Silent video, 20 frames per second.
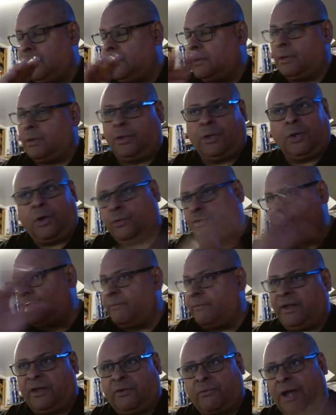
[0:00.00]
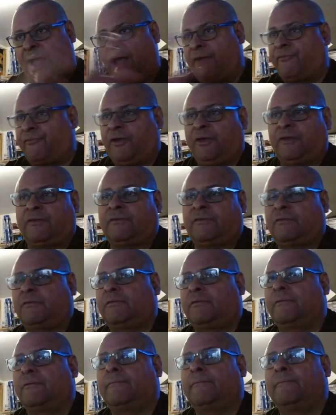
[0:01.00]
load too many
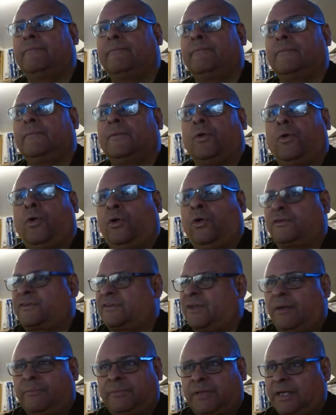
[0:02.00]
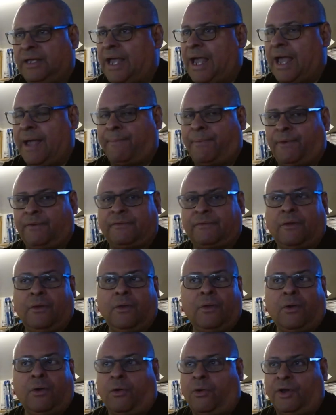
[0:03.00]
graphics or something happens
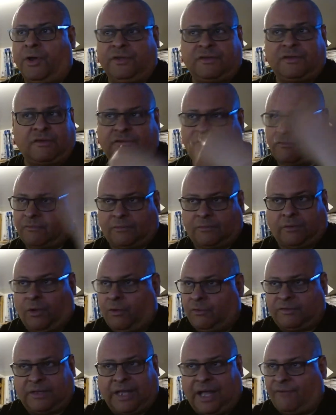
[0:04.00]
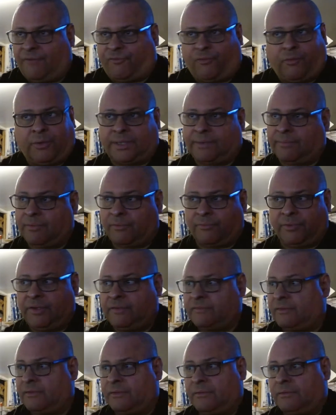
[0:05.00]
or it just slows down for whatever
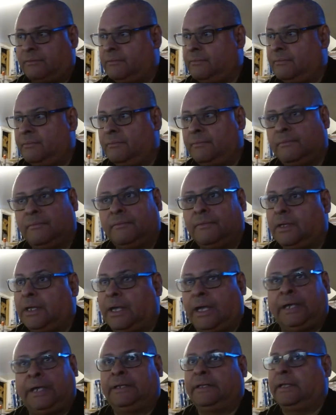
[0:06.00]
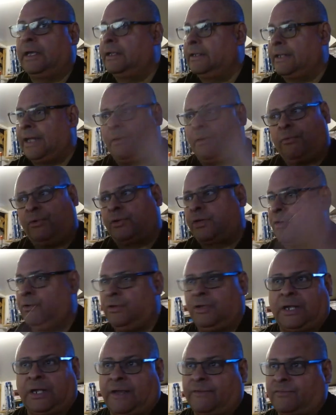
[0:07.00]
reason. And then that will kill
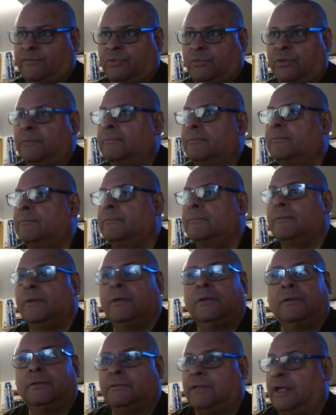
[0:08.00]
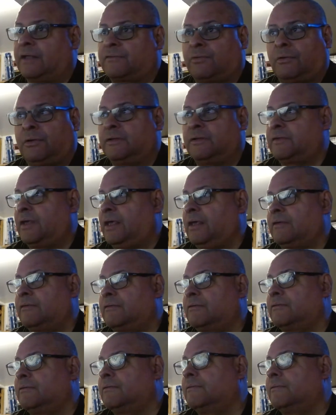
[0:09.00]
your live stream. That's all it takes.